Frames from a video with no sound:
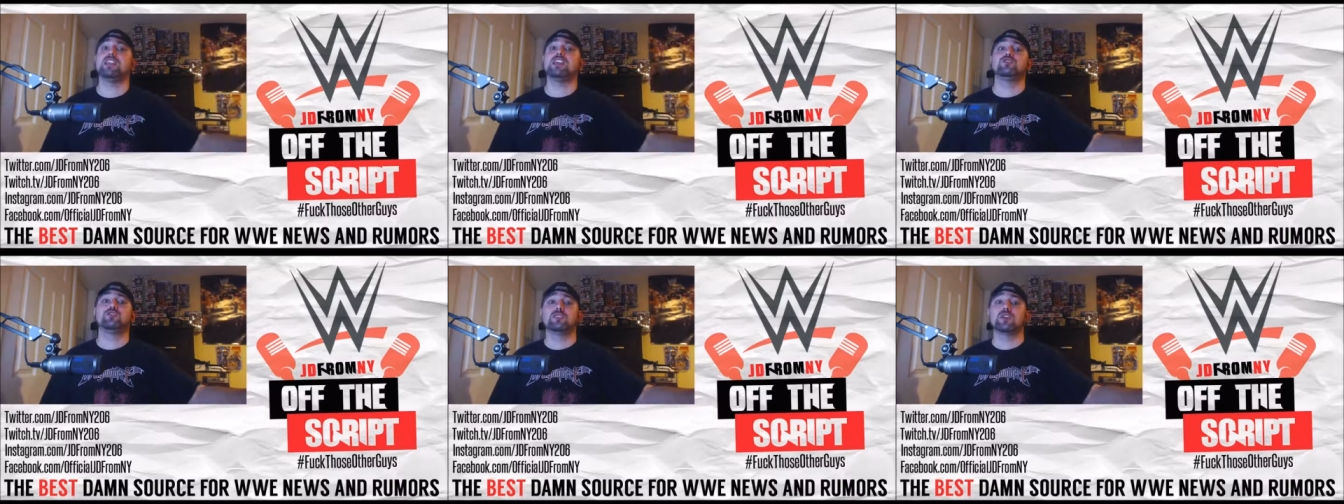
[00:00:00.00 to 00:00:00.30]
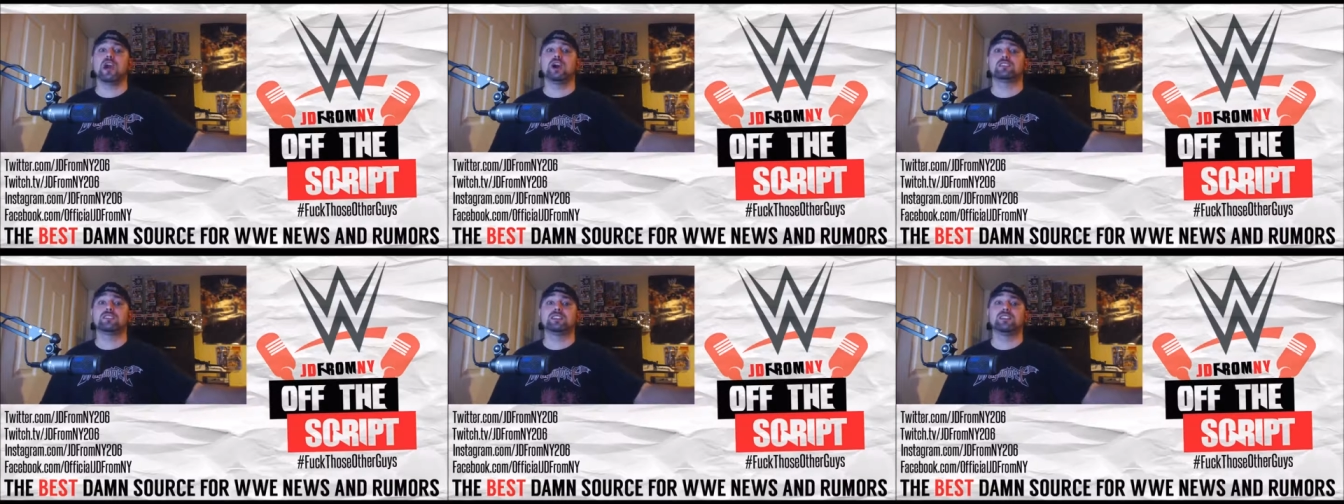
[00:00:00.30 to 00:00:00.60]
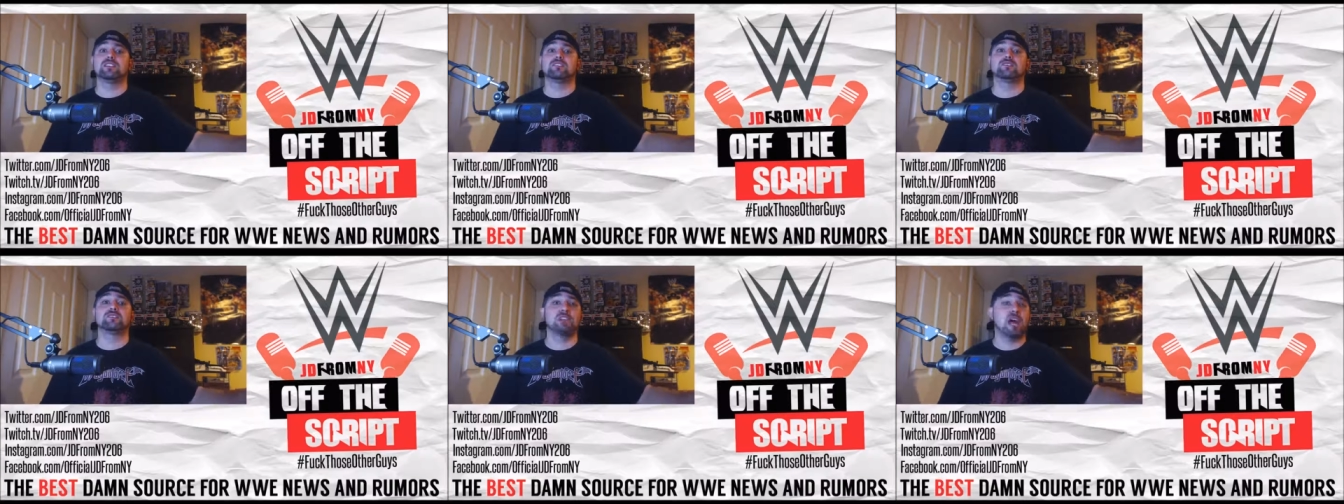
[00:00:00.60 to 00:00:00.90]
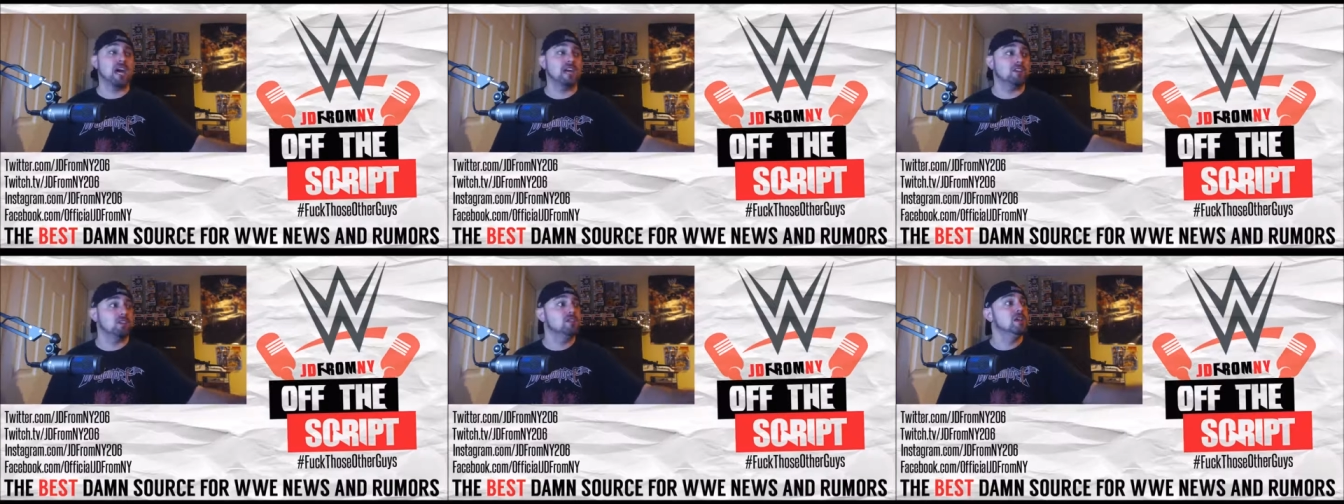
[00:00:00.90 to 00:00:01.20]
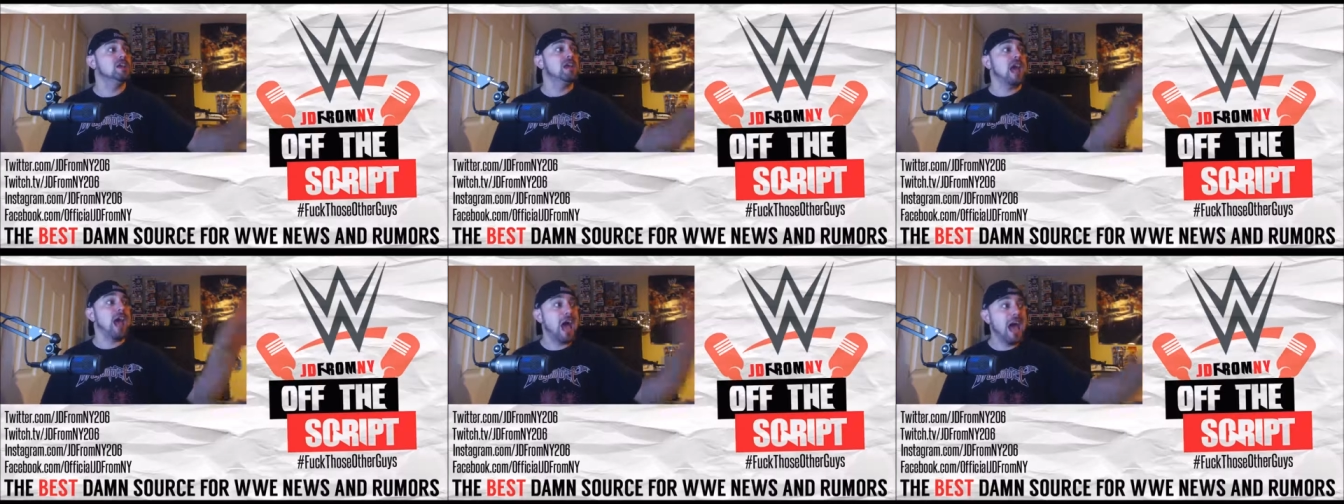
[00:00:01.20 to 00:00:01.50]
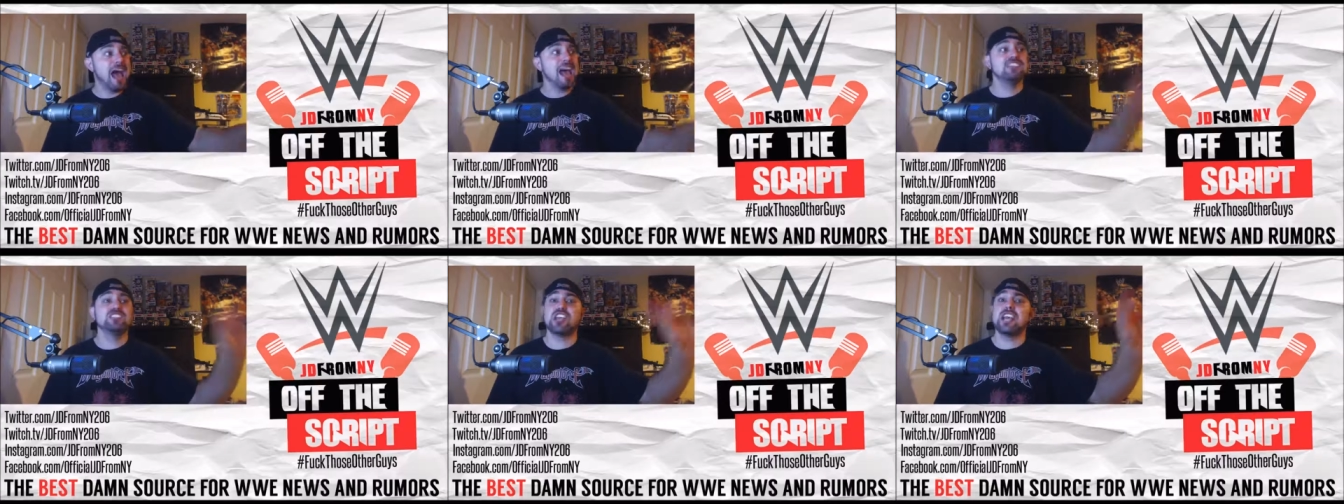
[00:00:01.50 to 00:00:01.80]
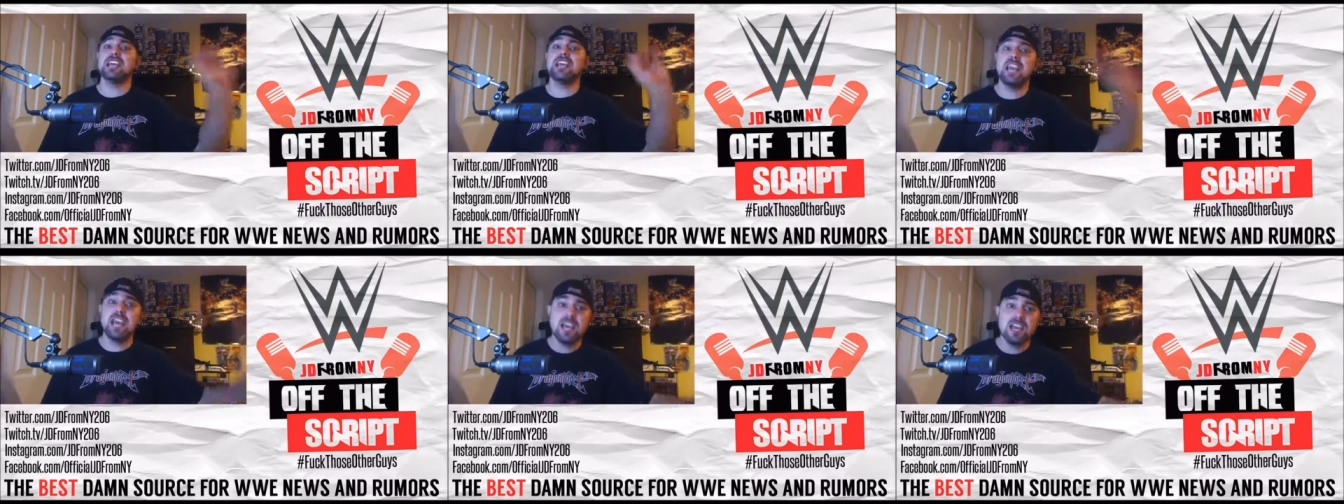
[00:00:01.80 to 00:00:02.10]
to the Intercontinental title
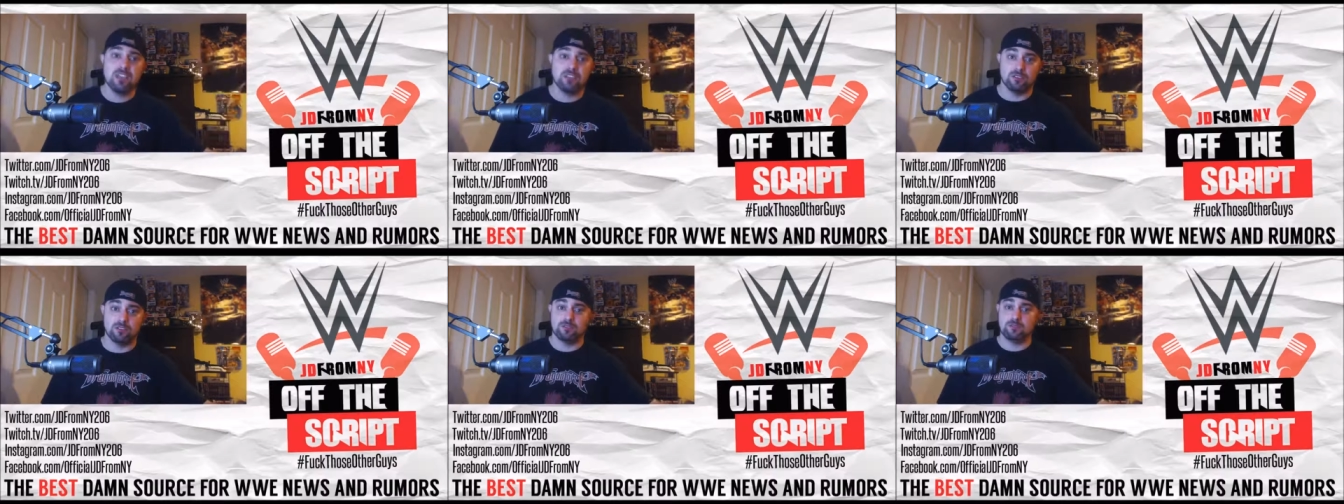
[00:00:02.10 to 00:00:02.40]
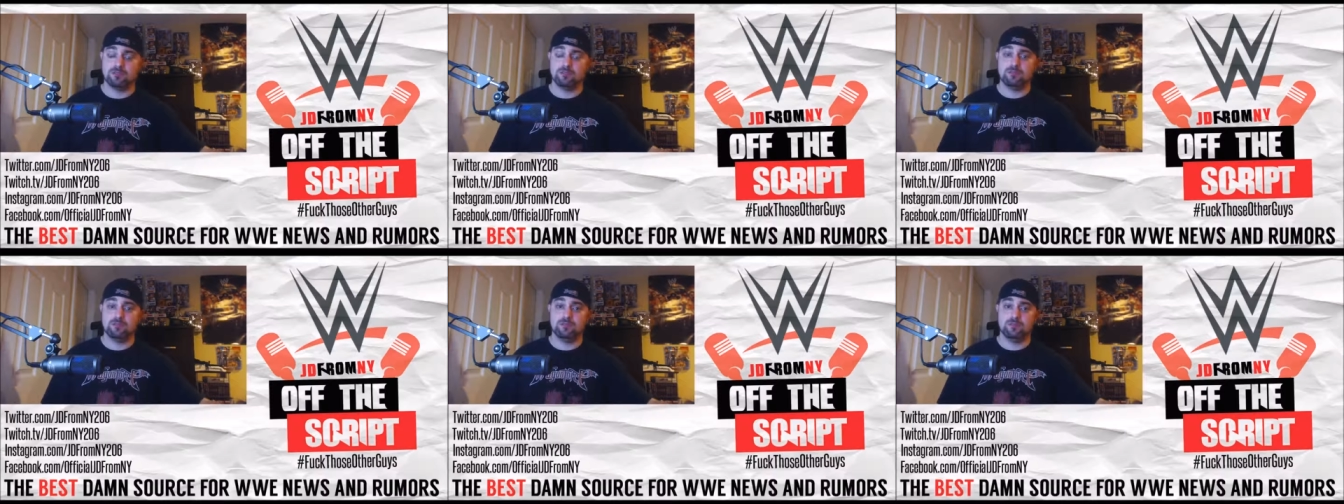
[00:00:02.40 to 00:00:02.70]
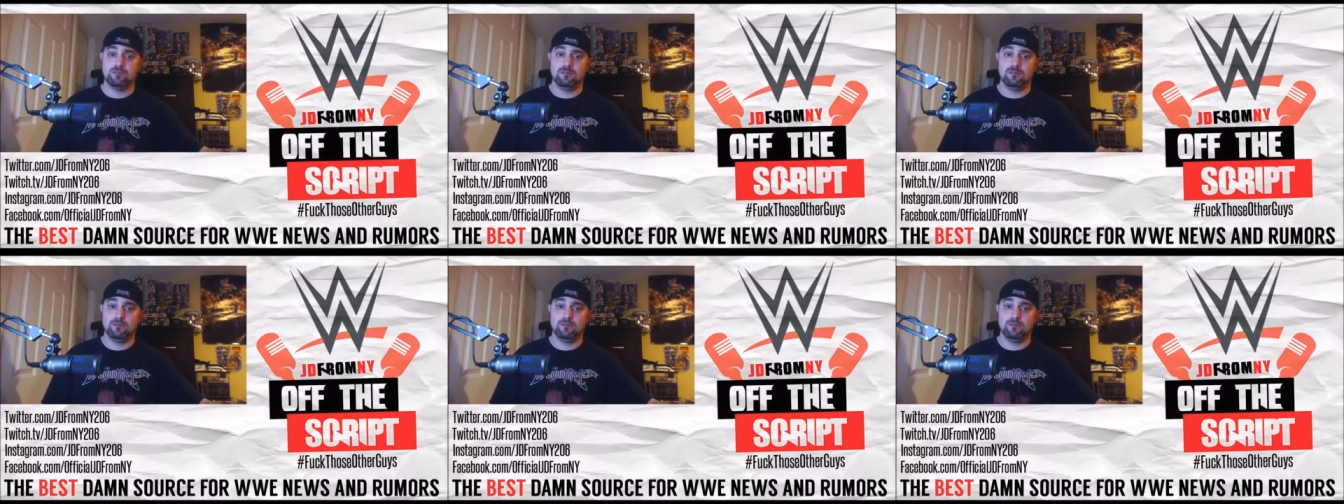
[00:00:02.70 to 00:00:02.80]
as a heel.